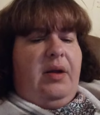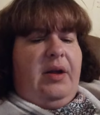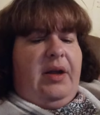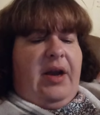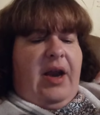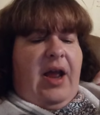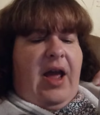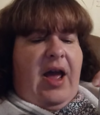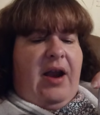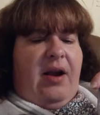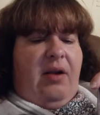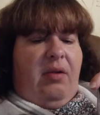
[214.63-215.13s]

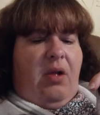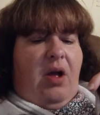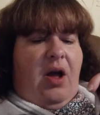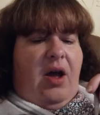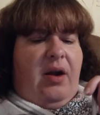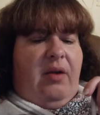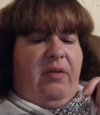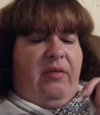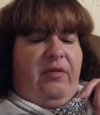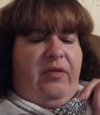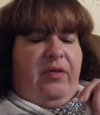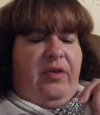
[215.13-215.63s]
It had a
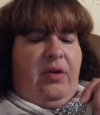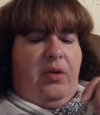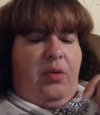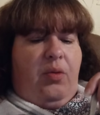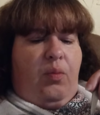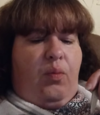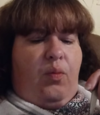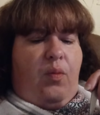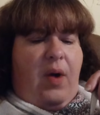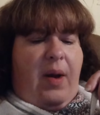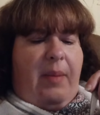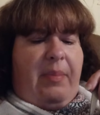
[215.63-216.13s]
lot of
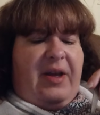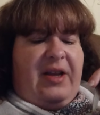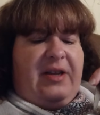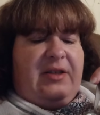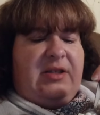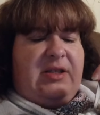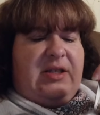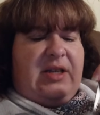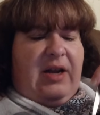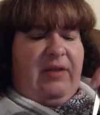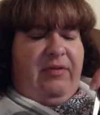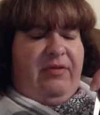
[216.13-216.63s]

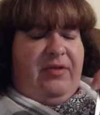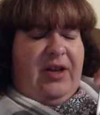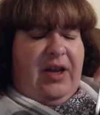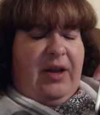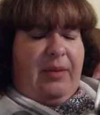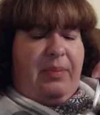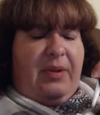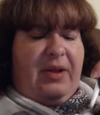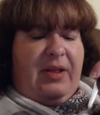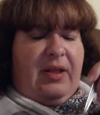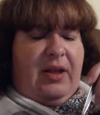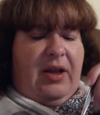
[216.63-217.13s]
webbing stuff too.
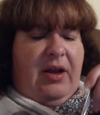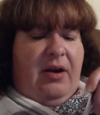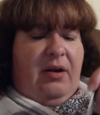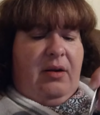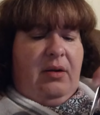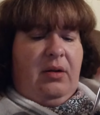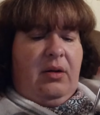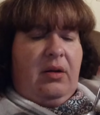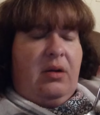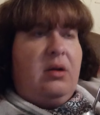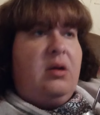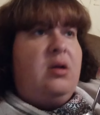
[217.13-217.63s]
type in there.
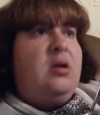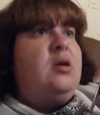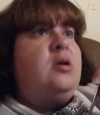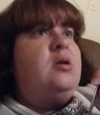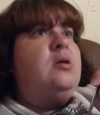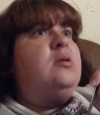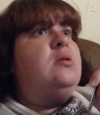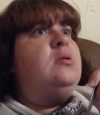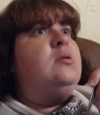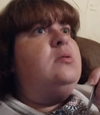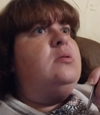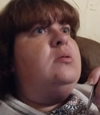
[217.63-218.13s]

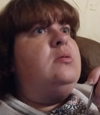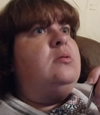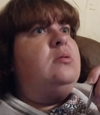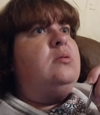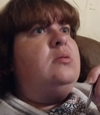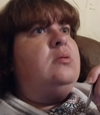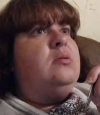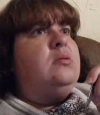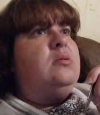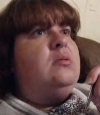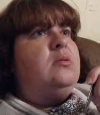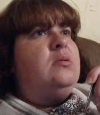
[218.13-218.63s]

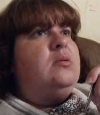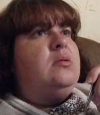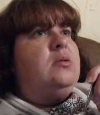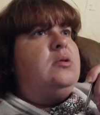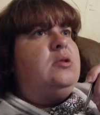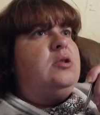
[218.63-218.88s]
This